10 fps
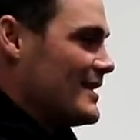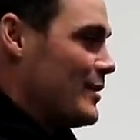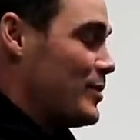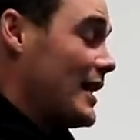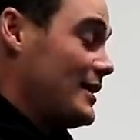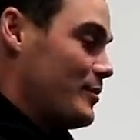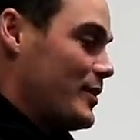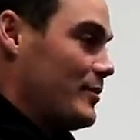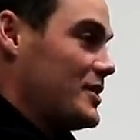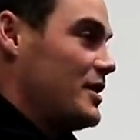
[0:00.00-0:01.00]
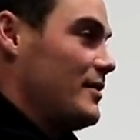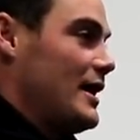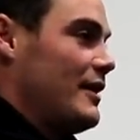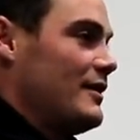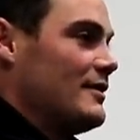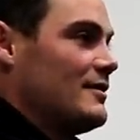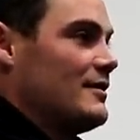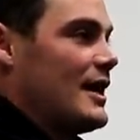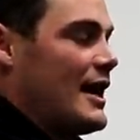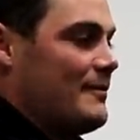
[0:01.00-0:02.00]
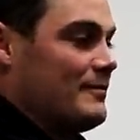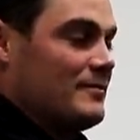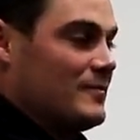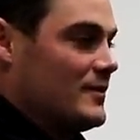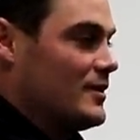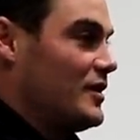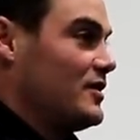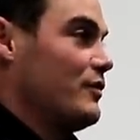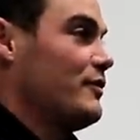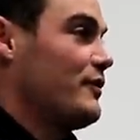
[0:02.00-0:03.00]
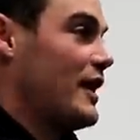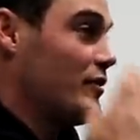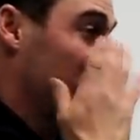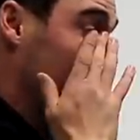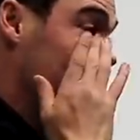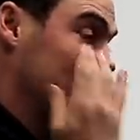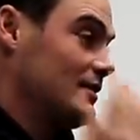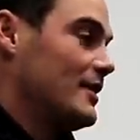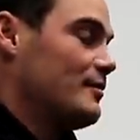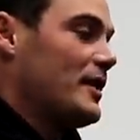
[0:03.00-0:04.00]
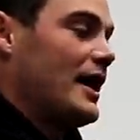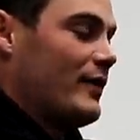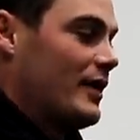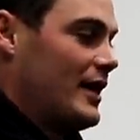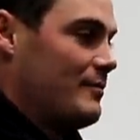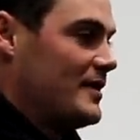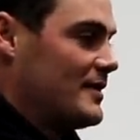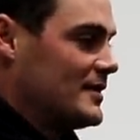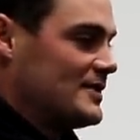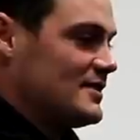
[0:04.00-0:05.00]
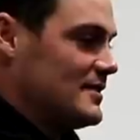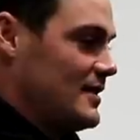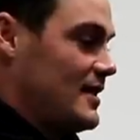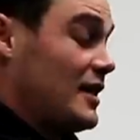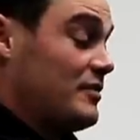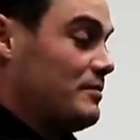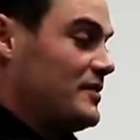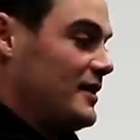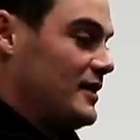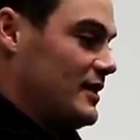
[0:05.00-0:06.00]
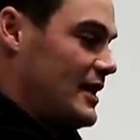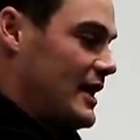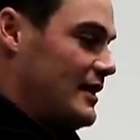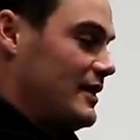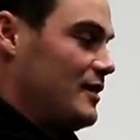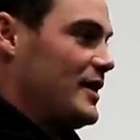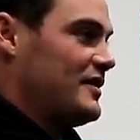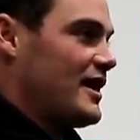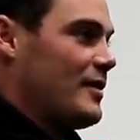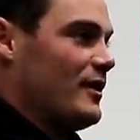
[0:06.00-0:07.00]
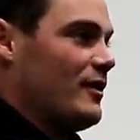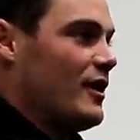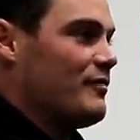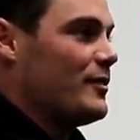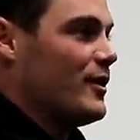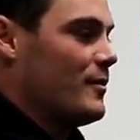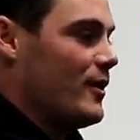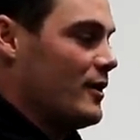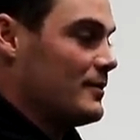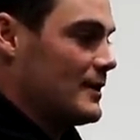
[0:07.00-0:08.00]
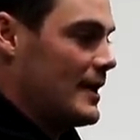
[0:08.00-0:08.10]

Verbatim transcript: I played in the premiership there and um, do yourself a favour boys and, and play one of them because that's singularly, handedly the best day of my life by a mile.